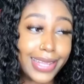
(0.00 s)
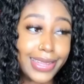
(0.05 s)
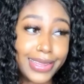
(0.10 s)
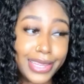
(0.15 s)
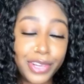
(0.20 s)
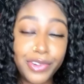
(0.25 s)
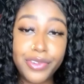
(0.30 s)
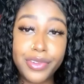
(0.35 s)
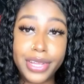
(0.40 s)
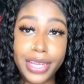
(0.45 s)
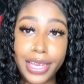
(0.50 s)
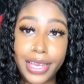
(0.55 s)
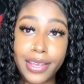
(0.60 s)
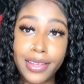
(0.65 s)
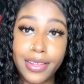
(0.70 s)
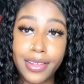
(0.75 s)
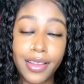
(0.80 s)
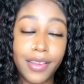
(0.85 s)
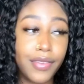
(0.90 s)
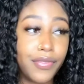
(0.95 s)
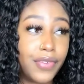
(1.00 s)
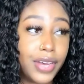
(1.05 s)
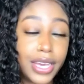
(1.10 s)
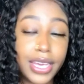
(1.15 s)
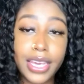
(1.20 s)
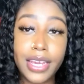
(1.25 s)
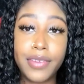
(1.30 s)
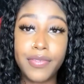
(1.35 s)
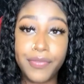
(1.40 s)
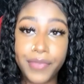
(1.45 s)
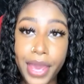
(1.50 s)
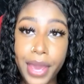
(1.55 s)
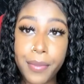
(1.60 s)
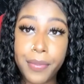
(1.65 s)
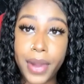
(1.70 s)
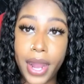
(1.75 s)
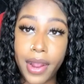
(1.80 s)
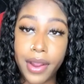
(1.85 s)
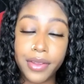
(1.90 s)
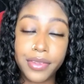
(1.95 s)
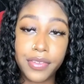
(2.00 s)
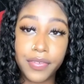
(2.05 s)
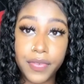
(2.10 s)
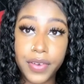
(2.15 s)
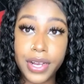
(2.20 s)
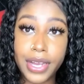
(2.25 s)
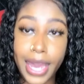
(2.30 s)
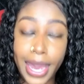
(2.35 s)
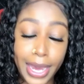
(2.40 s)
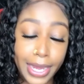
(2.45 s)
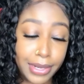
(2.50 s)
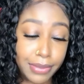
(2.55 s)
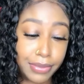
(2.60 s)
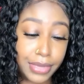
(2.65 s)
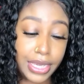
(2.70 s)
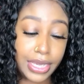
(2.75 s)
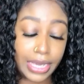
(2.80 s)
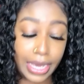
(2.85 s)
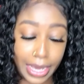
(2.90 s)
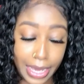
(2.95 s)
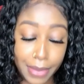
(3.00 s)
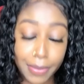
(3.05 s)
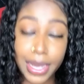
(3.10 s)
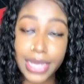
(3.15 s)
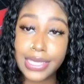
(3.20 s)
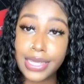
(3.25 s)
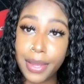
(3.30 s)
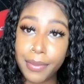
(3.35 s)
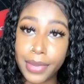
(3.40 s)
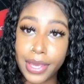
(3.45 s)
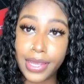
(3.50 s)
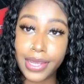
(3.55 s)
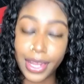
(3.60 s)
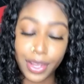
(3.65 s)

Like literally fucking vampire the fuck out of me in my stomach.